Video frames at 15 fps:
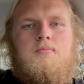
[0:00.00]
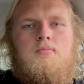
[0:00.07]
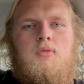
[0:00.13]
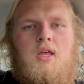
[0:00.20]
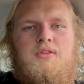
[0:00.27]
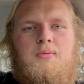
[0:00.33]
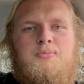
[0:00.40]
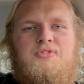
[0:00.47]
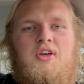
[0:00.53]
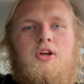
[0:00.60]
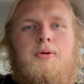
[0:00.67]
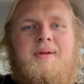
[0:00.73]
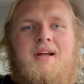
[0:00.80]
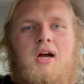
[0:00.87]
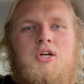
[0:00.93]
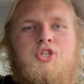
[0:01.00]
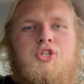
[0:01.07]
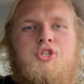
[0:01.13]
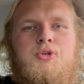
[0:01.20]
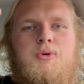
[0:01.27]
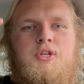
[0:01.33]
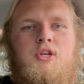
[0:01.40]
I'm selling them at auction,
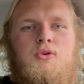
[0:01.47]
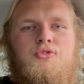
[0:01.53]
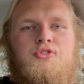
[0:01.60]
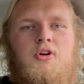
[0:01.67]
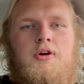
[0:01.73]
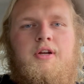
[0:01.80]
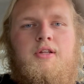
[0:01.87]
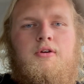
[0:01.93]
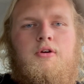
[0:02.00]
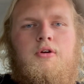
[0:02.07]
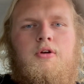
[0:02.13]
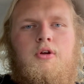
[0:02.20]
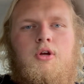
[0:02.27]
to a used car dealer,